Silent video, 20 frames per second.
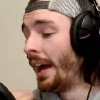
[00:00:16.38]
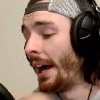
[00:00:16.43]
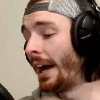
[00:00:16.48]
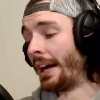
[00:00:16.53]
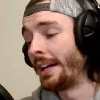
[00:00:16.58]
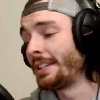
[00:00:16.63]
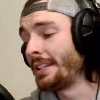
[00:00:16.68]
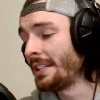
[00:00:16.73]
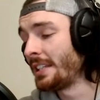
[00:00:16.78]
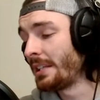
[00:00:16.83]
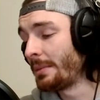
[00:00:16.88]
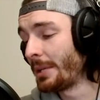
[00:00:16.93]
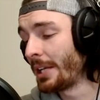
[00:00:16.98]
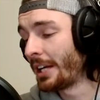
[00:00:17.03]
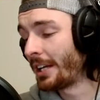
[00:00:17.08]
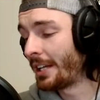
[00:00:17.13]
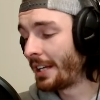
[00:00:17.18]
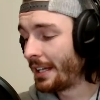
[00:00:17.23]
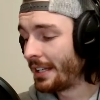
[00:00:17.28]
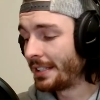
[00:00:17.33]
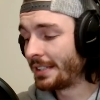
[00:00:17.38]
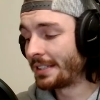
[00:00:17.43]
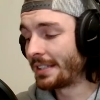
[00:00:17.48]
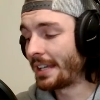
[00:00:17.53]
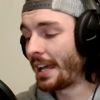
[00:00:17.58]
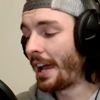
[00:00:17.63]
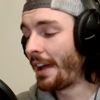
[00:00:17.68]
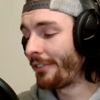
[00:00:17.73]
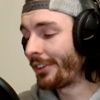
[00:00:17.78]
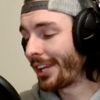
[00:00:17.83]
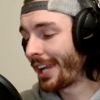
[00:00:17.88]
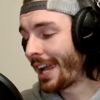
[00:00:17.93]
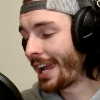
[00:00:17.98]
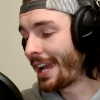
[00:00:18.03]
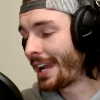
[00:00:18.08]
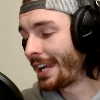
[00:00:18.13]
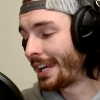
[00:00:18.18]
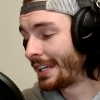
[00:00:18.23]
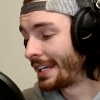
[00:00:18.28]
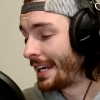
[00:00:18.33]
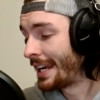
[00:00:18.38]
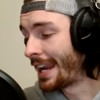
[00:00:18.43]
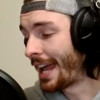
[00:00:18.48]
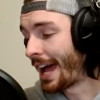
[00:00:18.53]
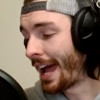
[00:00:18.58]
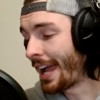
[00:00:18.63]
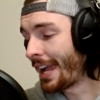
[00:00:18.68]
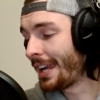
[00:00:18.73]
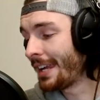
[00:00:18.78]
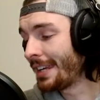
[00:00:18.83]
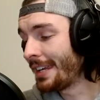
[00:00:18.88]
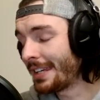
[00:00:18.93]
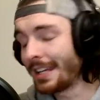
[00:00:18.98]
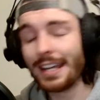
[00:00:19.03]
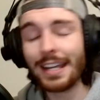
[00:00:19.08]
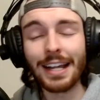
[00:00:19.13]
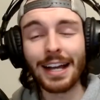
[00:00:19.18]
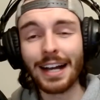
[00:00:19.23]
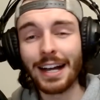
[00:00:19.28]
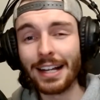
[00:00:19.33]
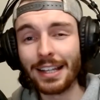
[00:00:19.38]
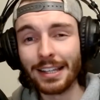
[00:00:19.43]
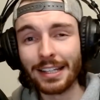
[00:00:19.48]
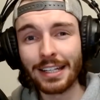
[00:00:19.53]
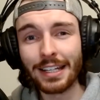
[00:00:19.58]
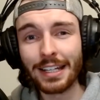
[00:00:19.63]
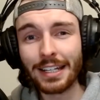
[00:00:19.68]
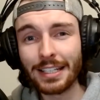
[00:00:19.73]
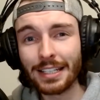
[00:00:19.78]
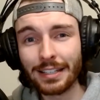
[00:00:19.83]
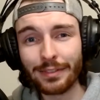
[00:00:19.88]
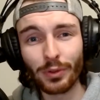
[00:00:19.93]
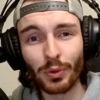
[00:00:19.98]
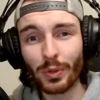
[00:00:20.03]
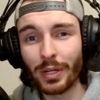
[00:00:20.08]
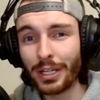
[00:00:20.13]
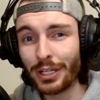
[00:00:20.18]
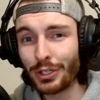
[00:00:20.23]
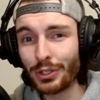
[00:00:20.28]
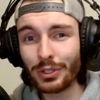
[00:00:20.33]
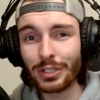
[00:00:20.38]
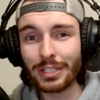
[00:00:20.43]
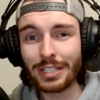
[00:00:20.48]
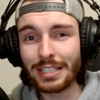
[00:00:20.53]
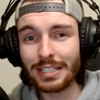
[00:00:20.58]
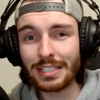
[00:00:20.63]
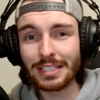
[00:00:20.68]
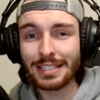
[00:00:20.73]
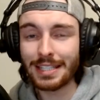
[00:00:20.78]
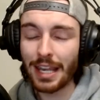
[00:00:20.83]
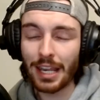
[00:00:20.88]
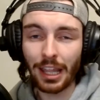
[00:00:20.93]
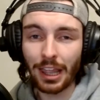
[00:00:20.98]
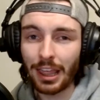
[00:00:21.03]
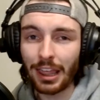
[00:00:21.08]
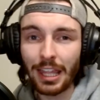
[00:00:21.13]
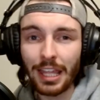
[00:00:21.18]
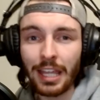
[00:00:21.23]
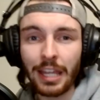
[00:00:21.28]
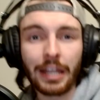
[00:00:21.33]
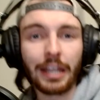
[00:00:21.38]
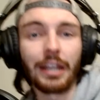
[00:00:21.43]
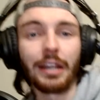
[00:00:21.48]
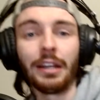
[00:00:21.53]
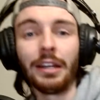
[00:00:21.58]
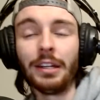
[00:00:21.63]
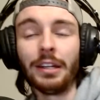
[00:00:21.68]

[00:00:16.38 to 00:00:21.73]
D&D Beyond is having a 9-day holiday giveaway goodies thing.